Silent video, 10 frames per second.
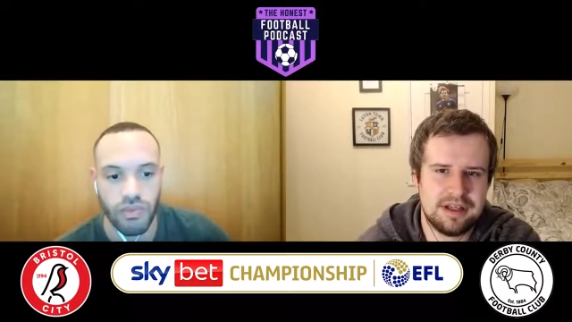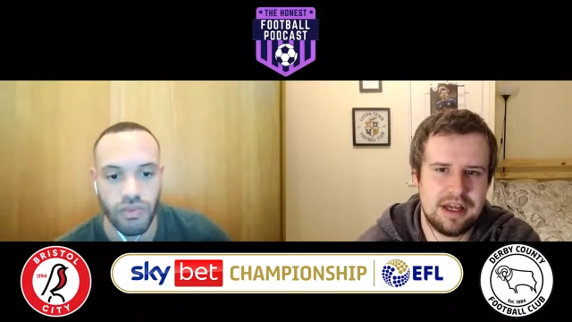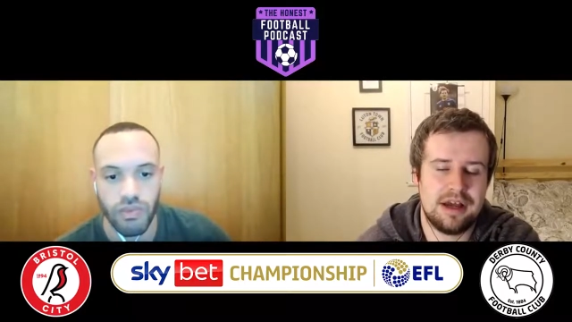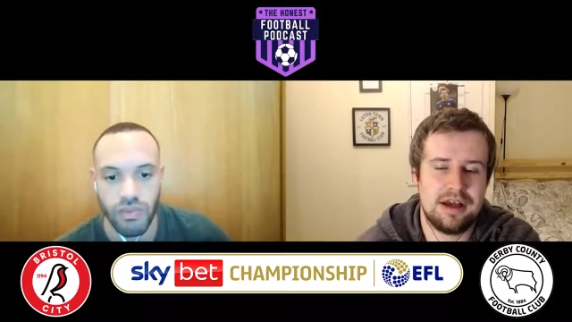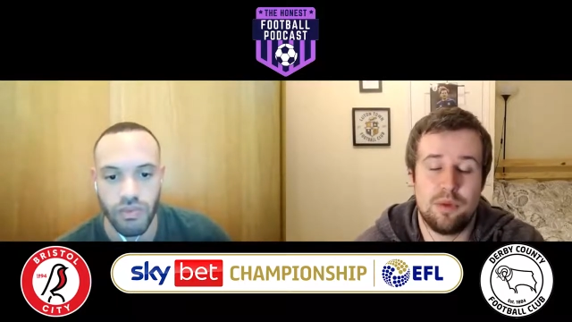
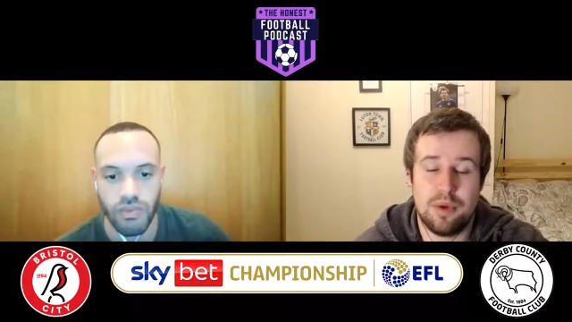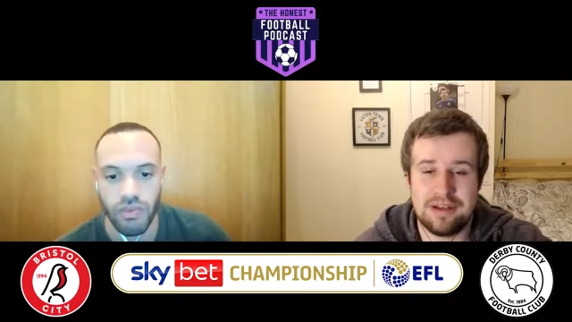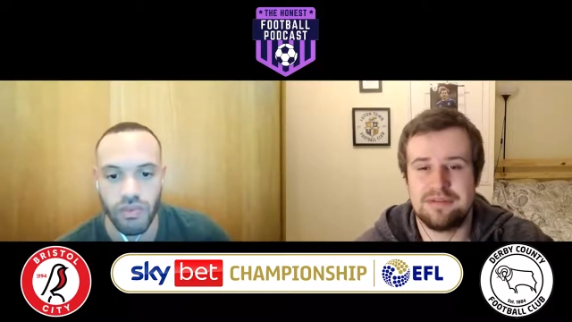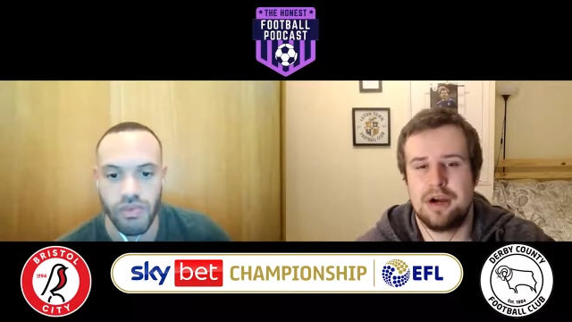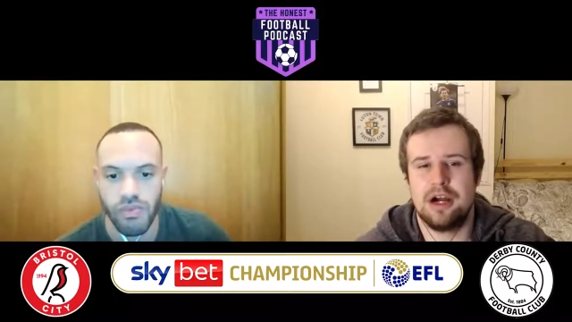
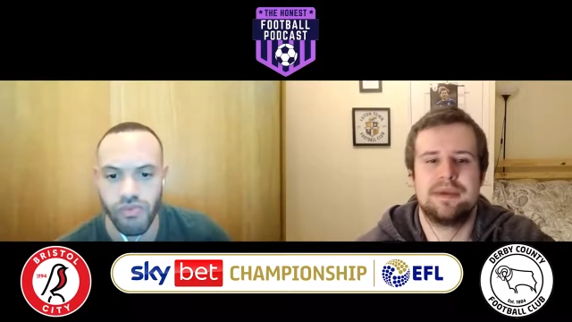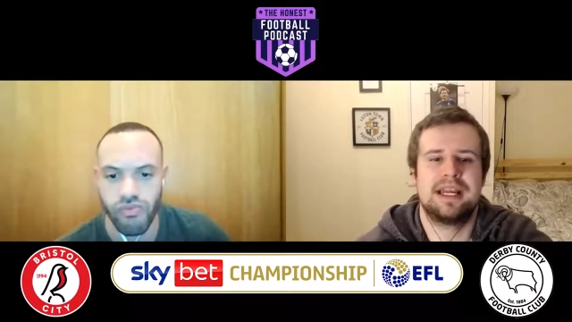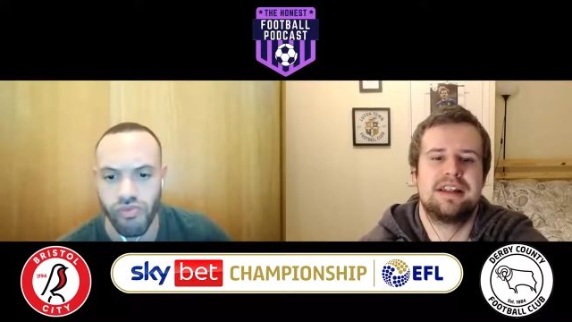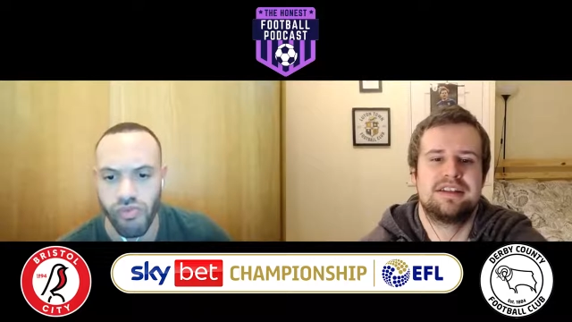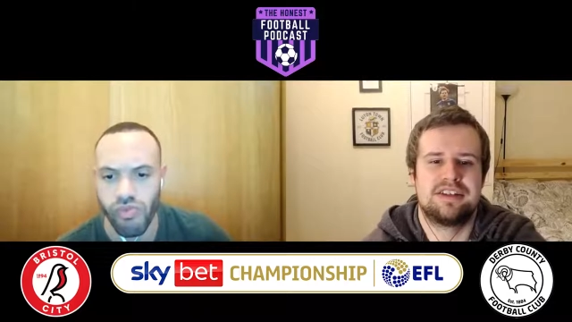Speaker 1: away from home
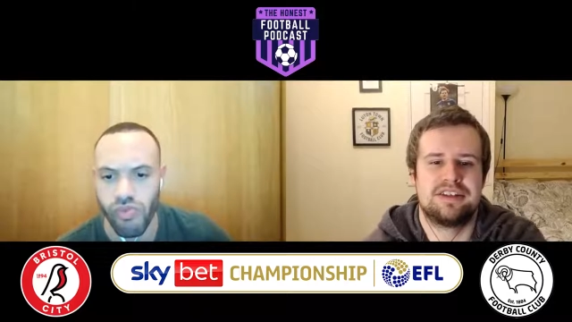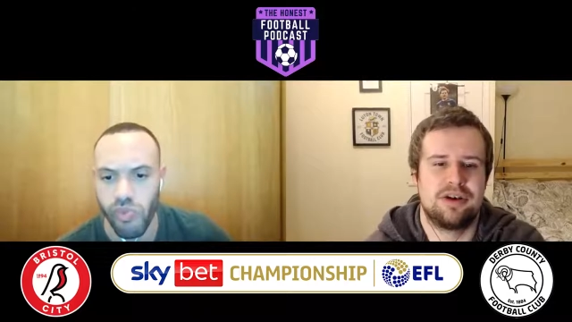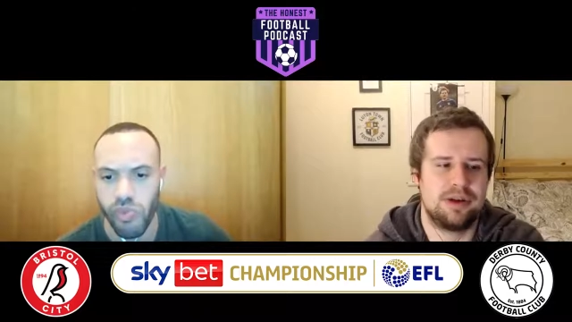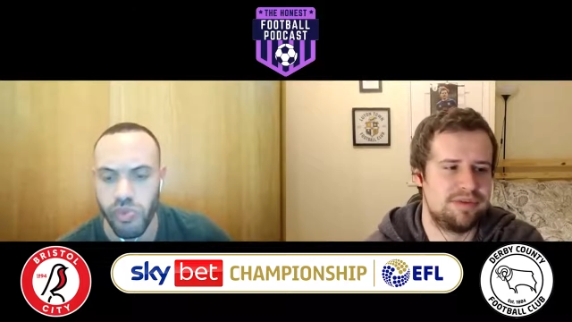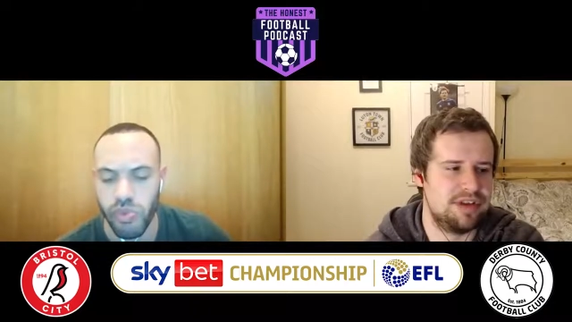against a
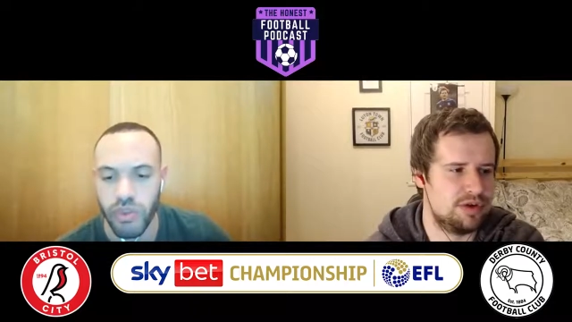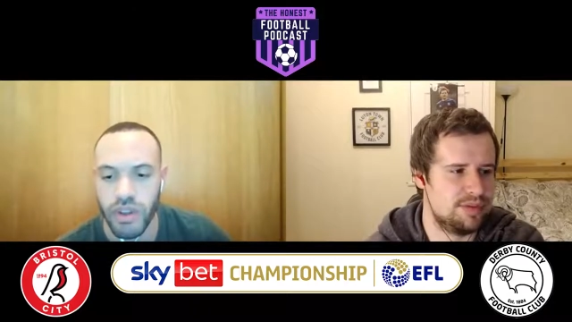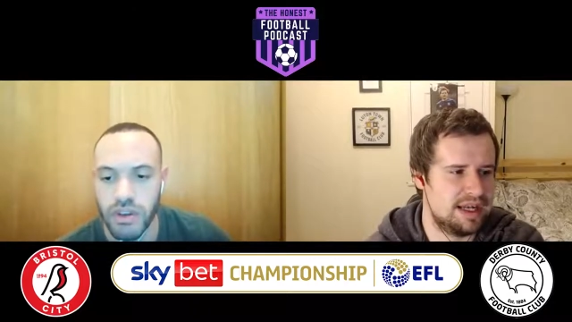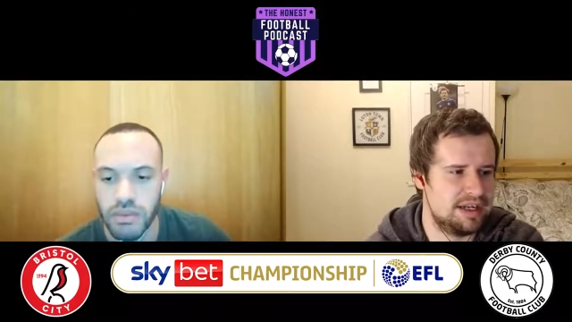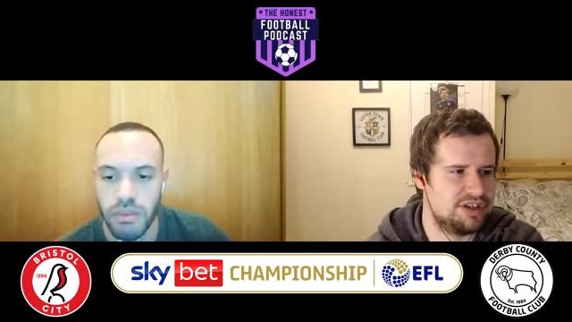side with a new
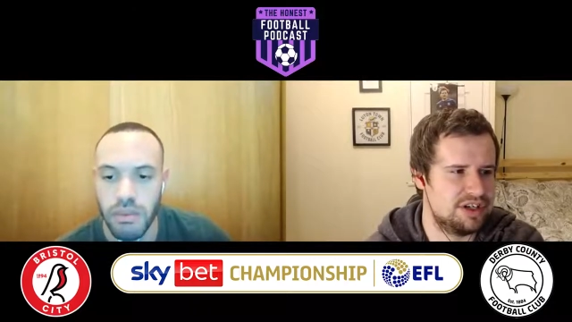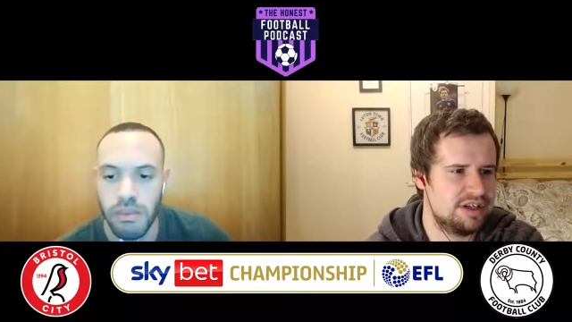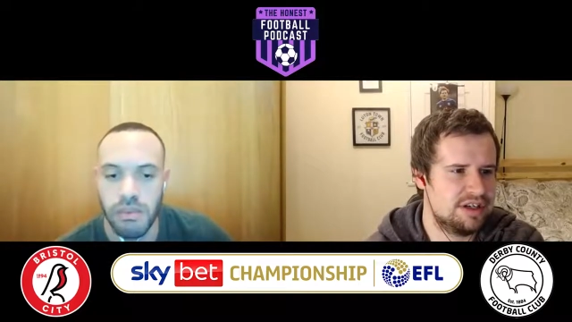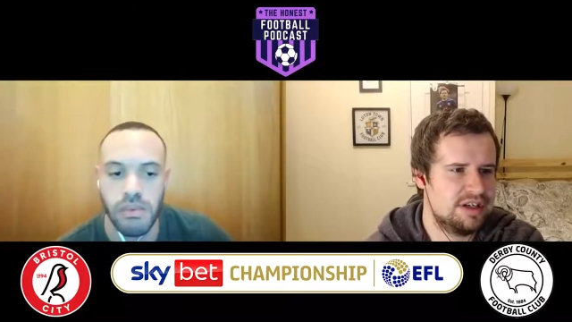manager.